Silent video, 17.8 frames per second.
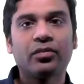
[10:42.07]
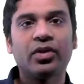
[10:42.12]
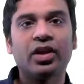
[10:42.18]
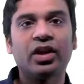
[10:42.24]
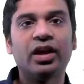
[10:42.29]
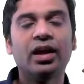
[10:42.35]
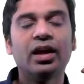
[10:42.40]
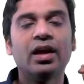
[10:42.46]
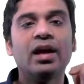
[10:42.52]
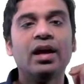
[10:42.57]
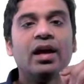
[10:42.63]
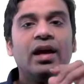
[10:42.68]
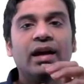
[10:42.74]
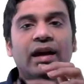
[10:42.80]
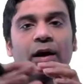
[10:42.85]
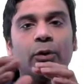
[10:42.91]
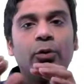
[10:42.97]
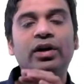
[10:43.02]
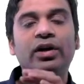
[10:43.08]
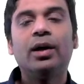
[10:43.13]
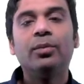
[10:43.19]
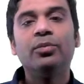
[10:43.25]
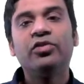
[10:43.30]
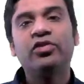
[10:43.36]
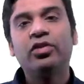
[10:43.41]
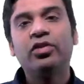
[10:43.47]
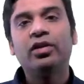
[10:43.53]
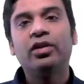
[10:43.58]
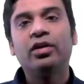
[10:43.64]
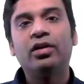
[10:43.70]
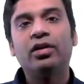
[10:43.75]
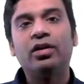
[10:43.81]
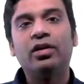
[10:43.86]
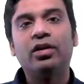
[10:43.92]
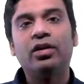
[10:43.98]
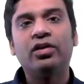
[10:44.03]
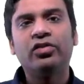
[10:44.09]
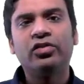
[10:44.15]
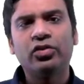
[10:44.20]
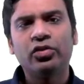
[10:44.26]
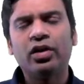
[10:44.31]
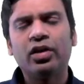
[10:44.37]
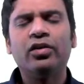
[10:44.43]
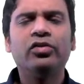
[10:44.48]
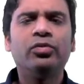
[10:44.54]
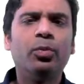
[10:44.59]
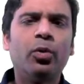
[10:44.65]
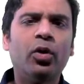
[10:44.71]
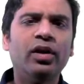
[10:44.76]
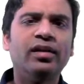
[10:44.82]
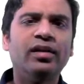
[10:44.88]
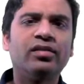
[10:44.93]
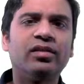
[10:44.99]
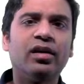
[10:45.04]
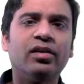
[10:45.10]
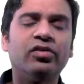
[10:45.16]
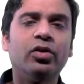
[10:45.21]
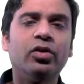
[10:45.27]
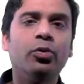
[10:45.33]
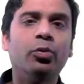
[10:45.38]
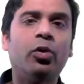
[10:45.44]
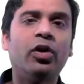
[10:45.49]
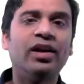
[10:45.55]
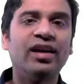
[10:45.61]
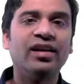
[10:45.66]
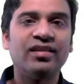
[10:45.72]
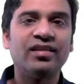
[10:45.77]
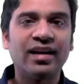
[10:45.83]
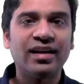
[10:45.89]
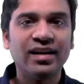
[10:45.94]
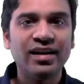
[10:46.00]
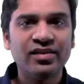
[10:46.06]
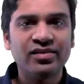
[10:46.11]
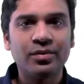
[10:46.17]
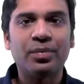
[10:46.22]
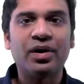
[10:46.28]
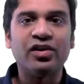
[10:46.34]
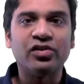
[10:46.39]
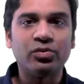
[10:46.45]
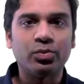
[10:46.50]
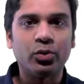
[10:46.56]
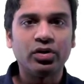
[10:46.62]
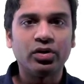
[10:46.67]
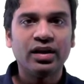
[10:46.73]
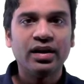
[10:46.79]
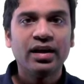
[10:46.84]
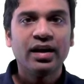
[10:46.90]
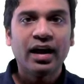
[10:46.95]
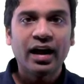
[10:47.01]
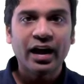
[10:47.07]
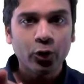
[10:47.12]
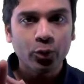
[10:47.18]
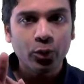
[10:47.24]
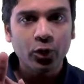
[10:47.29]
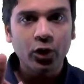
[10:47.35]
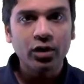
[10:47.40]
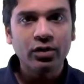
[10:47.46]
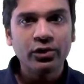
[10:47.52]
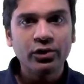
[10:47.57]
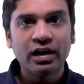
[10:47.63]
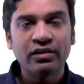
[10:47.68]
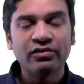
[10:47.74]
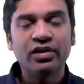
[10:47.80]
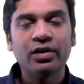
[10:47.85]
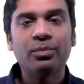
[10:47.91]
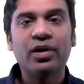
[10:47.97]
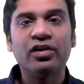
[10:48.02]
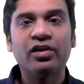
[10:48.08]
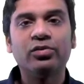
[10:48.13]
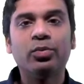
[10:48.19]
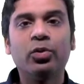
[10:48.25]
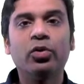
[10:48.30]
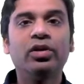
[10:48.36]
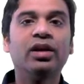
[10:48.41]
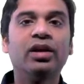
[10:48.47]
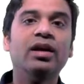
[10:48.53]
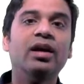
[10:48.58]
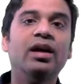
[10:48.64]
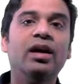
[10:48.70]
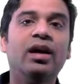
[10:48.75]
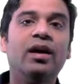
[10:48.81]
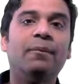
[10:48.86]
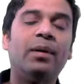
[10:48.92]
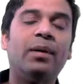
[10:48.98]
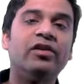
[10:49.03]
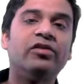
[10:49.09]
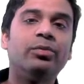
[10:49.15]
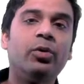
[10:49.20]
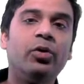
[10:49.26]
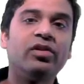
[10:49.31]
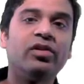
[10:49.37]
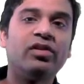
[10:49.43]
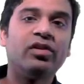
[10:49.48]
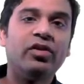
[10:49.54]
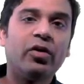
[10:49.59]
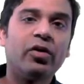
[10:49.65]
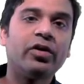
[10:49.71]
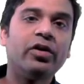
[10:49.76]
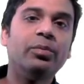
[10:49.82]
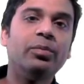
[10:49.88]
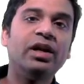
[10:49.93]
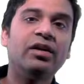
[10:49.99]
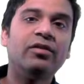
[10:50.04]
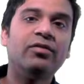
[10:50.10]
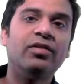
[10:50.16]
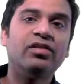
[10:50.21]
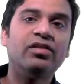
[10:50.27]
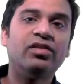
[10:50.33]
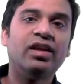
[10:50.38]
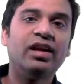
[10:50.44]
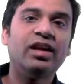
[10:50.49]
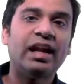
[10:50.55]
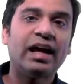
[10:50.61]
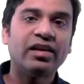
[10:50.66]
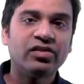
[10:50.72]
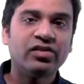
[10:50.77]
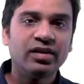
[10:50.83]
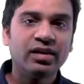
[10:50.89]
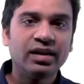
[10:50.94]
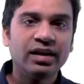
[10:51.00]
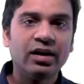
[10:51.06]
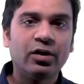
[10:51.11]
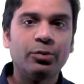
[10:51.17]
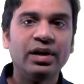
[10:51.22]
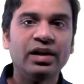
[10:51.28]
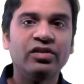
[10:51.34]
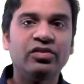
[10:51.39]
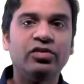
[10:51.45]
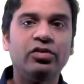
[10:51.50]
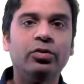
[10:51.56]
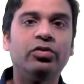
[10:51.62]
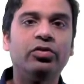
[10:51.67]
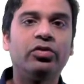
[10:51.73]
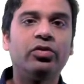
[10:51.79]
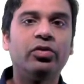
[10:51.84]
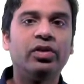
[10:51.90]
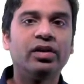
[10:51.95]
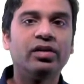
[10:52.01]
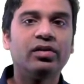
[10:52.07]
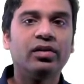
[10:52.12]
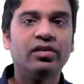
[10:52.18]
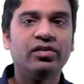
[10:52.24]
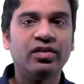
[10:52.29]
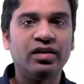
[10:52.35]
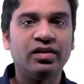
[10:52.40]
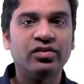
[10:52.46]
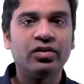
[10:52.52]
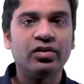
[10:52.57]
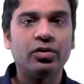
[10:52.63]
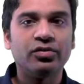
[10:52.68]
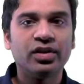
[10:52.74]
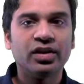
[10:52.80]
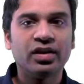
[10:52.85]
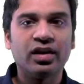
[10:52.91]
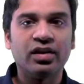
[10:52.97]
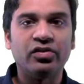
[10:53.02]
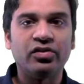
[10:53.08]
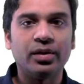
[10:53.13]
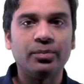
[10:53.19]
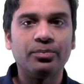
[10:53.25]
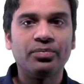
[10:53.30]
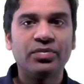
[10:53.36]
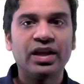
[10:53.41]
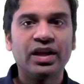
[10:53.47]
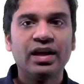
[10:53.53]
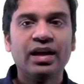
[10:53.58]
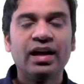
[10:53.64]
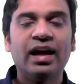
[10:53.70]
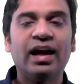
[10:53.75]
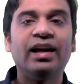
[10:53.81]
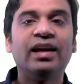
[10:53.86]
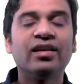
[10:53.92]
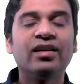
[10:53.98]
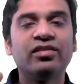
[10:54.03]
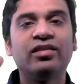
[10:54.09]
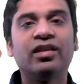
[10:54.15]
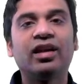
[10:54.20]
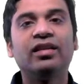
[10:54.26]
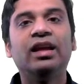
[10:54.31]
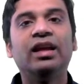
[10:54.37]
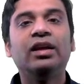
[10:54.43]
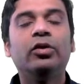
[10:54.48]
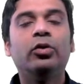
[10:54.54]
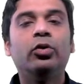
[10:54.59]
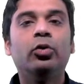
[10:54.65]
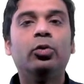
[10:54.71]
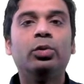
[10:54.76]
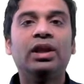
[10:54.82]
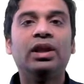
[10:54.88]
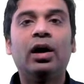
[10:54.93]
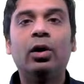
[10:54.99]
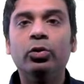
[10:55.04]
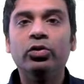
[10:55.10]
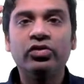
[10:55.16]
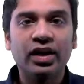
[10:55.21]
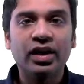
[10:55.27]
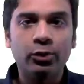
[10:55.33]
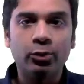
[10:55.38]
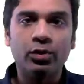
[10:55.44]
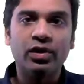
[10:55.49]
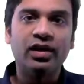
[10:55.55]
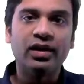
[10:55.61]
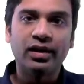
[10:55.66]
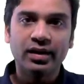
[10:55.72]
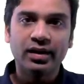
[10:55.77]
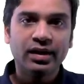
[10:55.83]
Okay. Now it comes to a small discussion on what exactly is the passport. I hope all of you have the passport. Passport is a document which the national government issues to the citizen of the country. It has nothing to do with the outside world.